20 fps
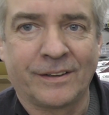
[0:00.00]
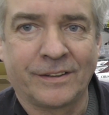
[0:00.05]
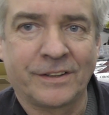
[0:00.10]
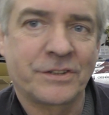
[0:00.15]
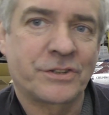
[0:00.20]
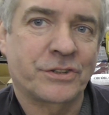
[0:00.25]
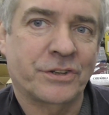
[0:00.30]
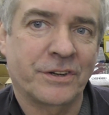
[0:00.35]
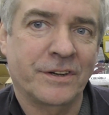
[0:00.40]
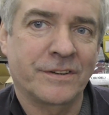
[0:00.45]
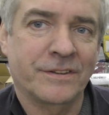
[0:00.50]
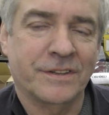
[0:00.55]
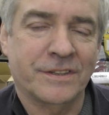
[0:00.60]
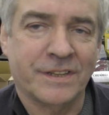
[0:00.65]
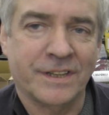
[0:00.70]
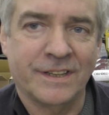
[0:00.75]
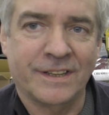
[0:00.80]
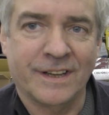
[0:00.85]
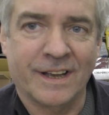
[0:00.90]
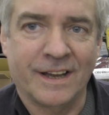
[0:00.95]
This
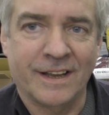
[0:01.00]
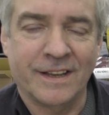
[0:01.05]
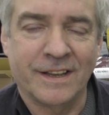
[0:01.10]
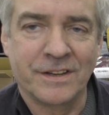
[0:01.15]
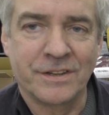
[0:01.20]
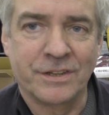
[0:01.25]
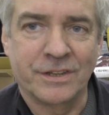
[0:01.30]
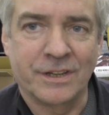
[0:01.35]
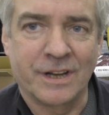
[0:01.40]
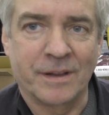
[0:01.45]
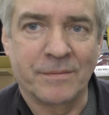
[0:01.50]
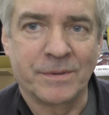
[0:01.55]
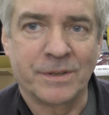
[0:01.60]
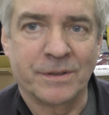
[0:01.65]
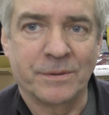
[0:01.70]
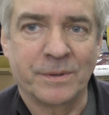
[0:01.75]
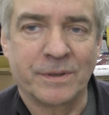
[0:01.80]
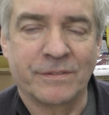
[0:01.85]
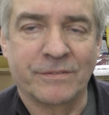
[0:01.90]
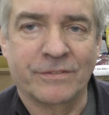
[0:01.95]
300 TDI engine I'm
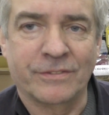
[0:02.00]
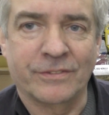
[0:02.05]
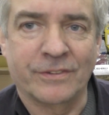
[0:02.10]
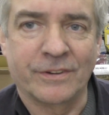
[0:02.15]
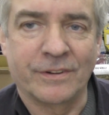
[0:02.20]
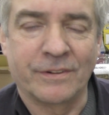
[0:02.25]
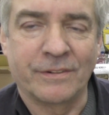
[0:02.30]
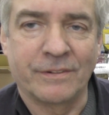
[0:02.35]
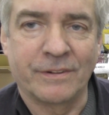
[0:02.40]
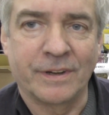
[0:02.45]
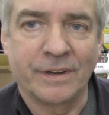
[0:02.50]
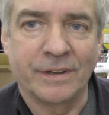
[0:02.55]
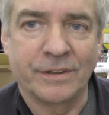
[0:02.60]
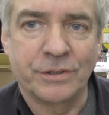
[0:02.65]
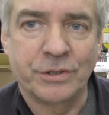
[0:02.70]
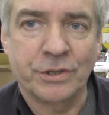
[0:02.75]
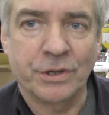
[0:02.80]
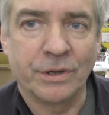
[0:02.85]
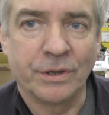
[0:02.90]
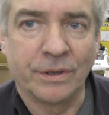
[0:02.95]
doing for uh,
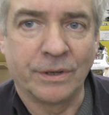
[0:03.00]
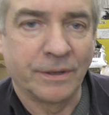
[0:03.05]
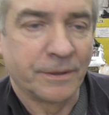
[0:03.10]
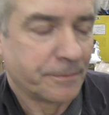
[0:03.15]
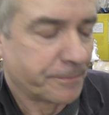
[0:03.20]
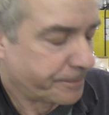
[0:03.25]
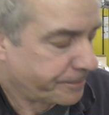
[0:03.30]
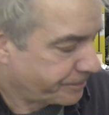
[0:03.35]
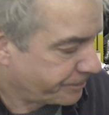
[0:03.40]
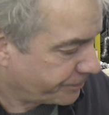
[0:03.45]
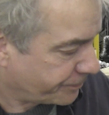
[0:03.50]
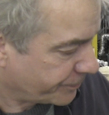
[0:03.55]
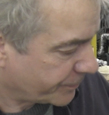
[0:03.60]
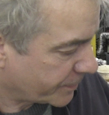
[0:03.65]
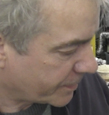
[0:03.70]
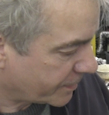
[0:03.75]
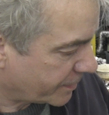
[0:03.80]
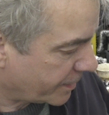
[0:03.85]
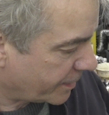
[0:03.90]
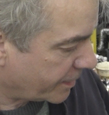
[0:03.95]
Joe
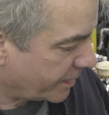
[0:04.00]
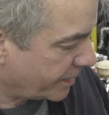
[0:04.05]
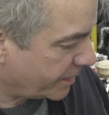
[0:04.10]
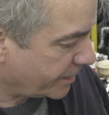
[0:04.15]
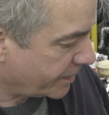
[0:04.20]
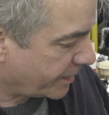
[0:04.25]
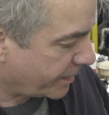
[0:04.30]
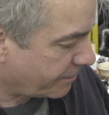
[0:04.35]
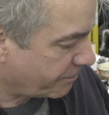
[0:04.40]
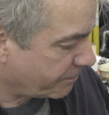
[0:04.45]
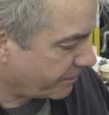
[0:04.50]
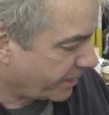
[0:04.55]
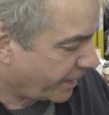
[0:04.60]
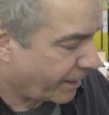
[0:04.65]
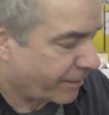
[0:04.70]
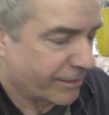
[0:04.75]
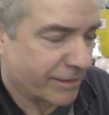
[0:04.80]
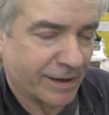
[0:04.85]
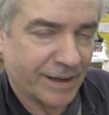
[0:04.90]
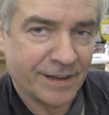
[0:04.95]
in
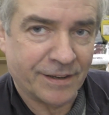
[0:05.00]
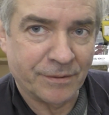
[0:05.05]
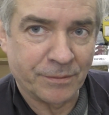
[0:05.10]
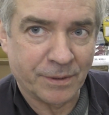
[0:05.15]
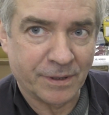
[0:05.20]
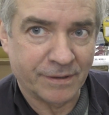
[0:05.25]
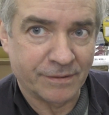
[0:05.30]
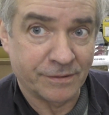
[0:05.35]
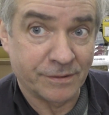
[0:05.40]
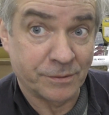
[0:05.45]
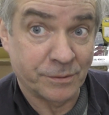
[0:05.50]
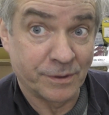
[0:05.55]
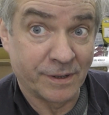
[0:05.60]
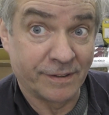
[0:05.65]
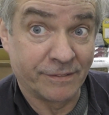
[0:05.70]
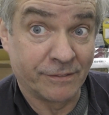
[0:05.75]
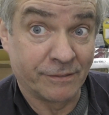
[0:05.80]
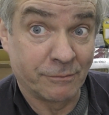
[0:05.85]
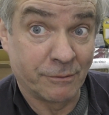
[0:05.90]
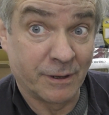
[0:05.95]
Carolina, where,
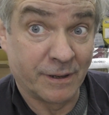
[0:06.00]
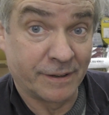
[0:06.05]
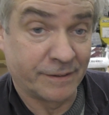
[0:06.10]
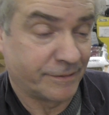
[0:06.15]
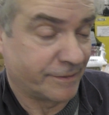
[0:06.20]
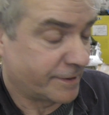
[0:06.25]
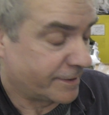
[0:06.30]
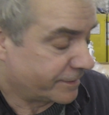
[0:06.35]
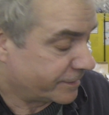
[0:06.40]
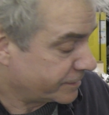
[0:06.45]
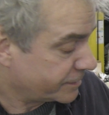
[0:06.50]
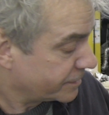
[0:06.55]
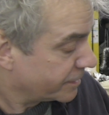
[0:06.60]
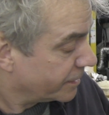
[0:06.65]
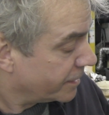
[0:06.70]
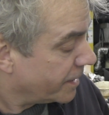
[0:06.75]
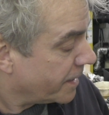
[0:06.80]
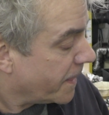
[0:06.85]
wherever that is,